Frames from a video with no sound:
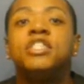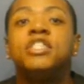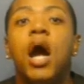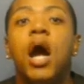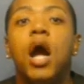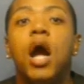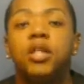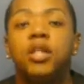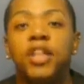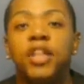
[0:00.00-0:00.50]

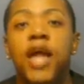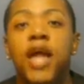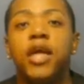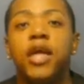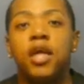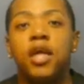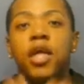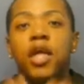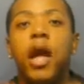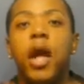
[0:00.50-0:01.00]
Start
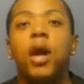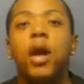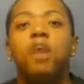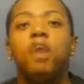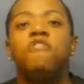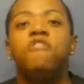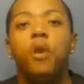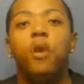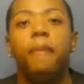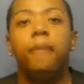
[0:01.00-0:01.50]
taking
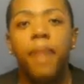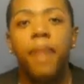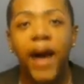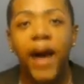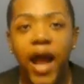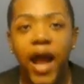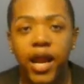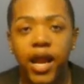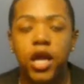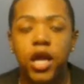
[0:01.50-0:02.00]
care of your
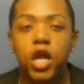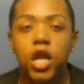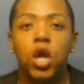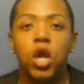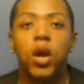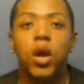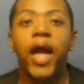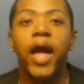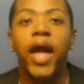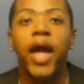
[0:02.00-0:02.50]
body and
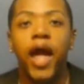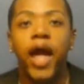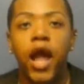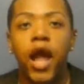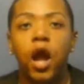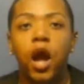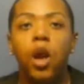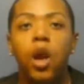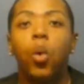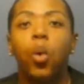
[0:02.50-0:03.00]
your
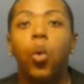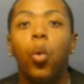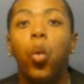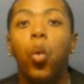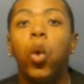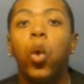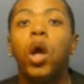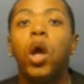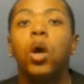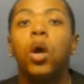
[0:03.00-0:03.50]
hair
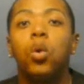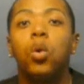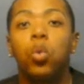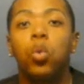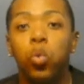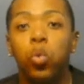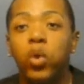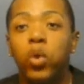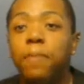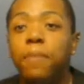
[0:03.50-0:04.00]

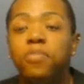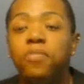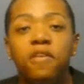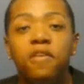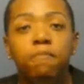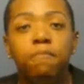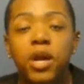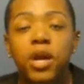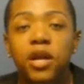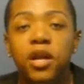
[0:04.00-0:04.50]
will reap
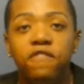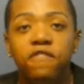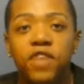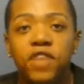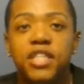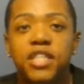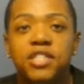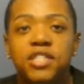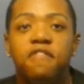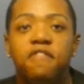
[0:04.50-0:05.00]
the
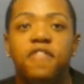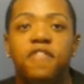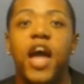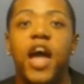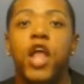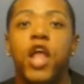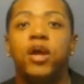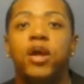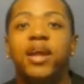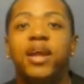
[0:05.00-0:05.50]
benefits of
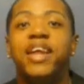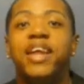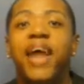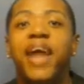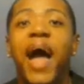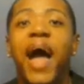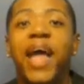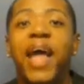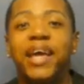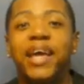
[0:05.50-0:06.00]
that. Your
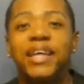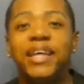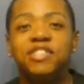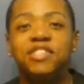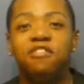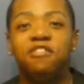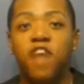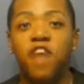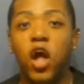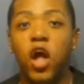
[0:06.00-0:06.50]
diet
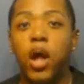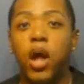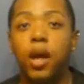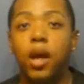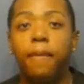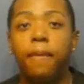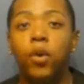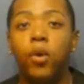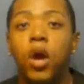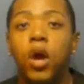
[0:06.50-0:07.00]
is very
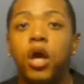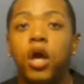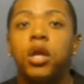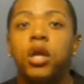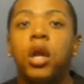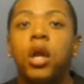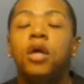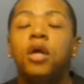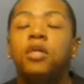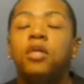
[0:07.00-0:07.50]

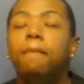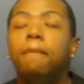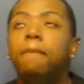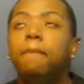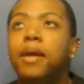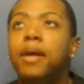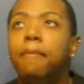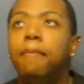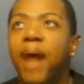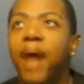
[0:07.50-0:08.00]
important.
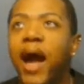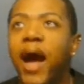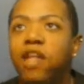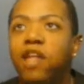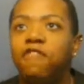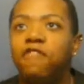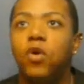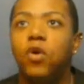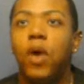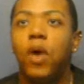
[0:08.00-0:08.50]
Be
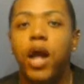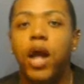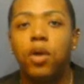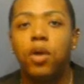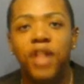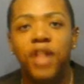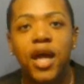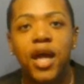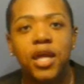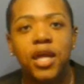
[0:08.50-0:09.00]
mindful. Are
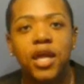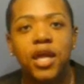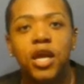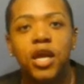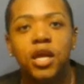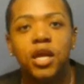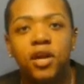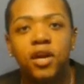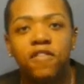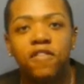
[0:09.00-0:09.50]
you taking
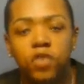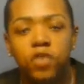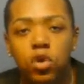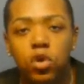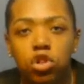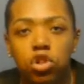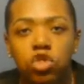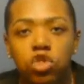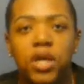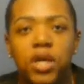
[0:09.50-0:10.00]
in enough
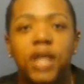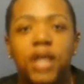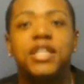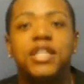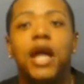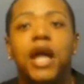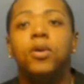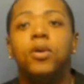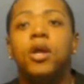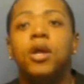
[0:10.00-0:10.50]
nutrients?
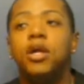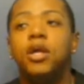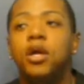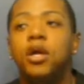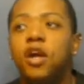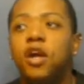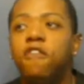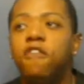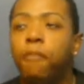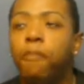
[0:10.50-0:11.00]
Are you getting
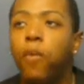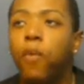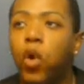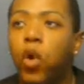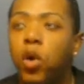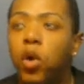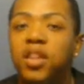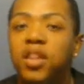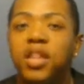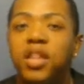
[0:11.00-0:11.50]
enough
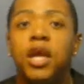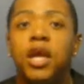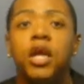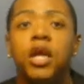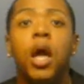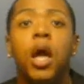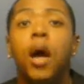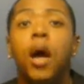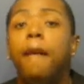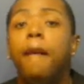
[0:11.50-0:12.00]

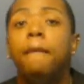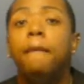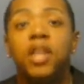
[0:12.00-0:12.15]
protein?